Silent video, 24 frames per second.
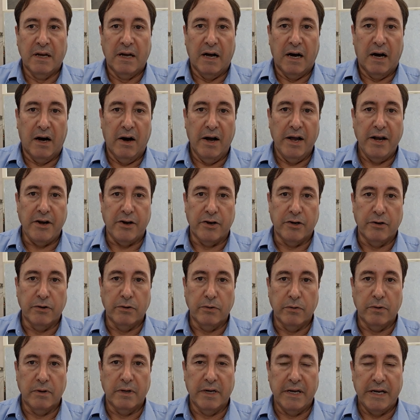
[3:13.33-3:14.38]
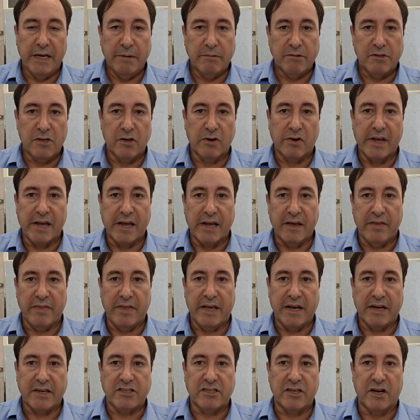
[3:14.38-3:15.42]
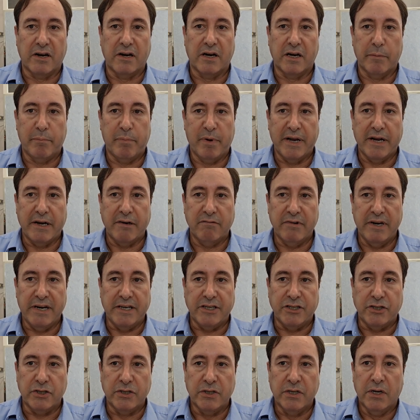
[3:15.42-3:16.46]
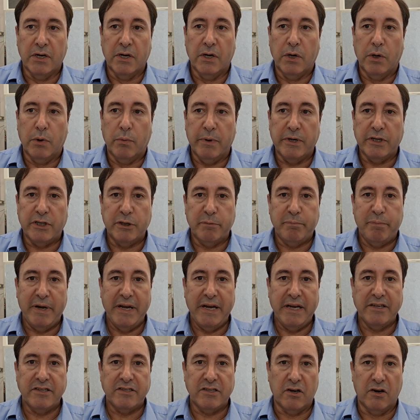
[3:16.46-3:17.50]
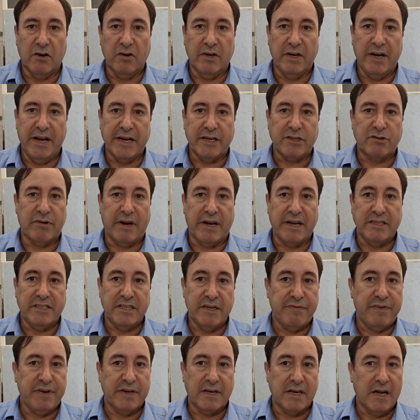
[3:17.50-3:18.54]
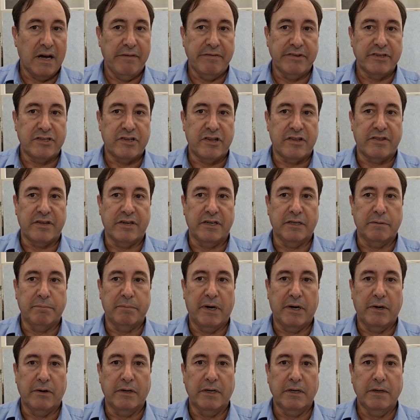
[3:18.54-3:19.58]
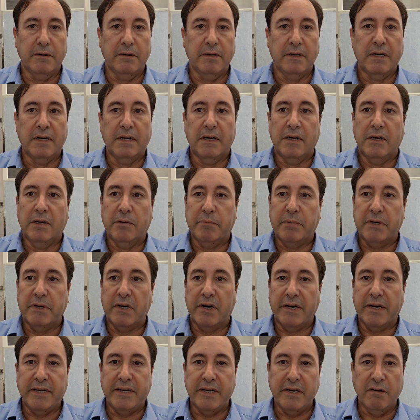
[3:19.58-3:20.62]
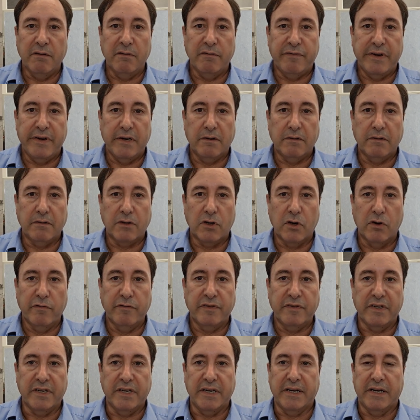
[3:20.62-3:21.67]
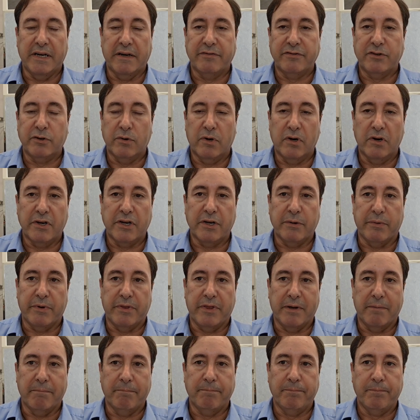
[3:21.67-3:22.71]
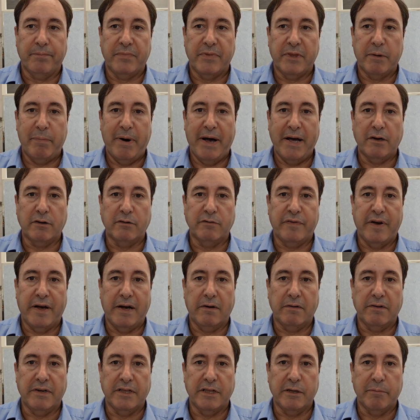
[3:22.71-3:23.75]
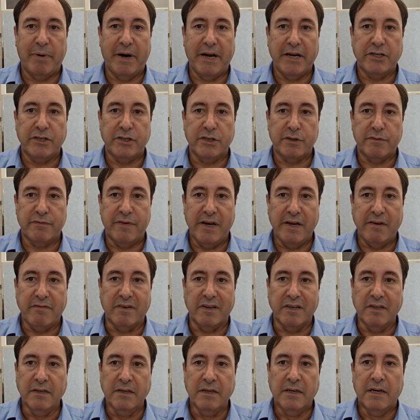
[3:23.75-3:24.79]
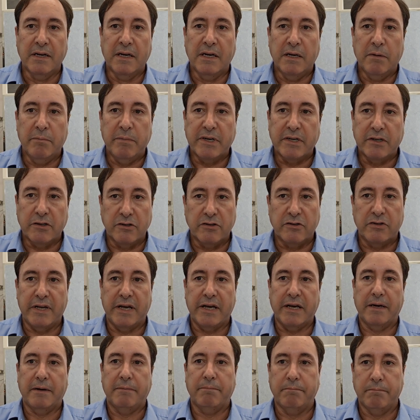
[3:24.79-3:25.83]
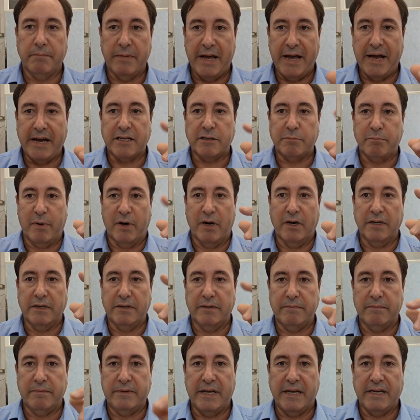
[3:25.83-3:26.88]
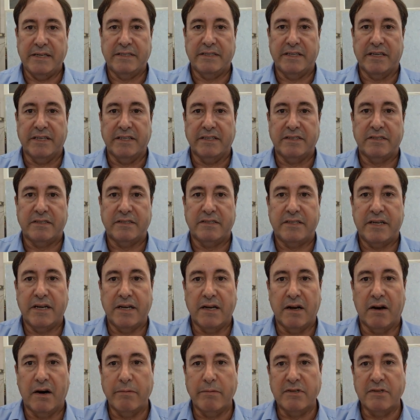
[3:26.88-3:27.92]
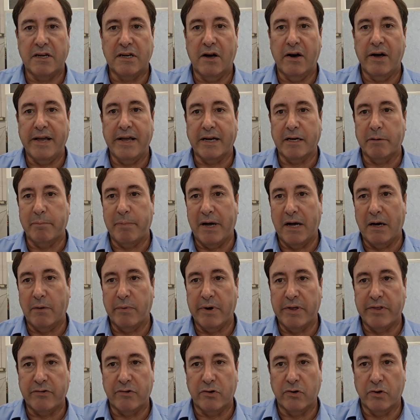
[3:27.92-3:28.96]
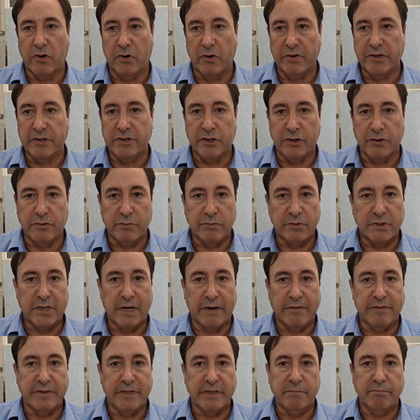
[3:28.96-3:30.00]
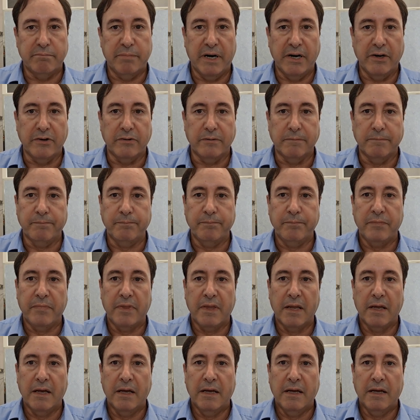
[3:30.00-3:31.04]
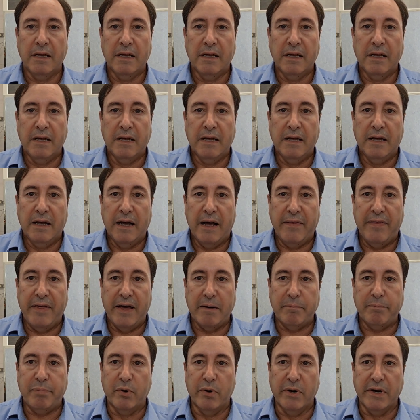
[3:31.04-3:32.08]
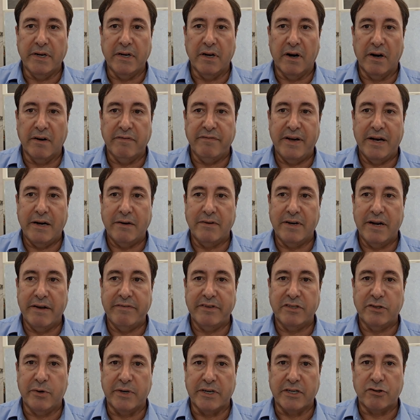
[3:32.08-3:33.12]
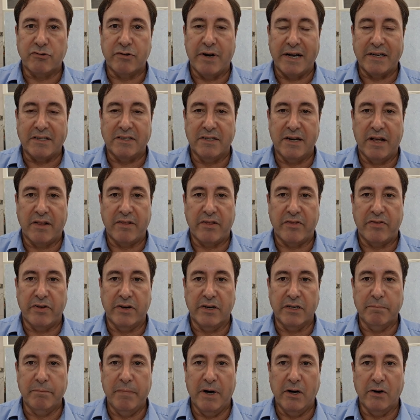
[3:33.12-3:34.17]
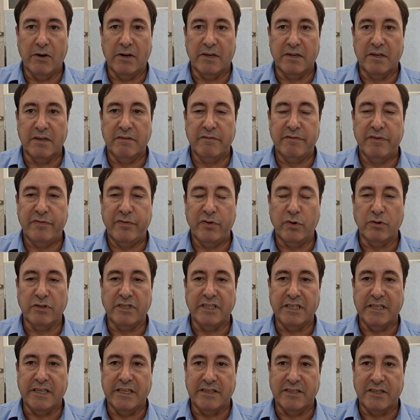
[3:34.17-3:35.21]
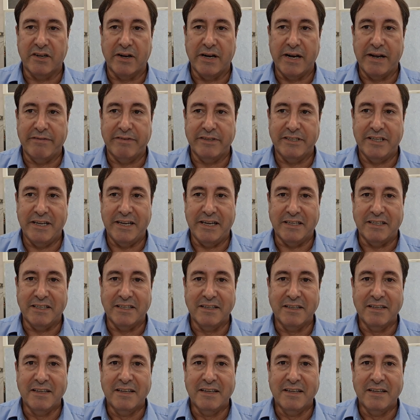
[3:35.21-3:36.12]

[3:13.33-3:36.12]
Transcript: I knew he was looking at the external oblique ridge, which appears on an x-ray as if it covers the third molar, but I didn't feel confident enough to argue with him. The panel found in the patient's favour because their expert dentist said I was lying about whether or not the tooth was covered in bone. At that point, I vowed never to extract another third molar, and for 40 years I never did.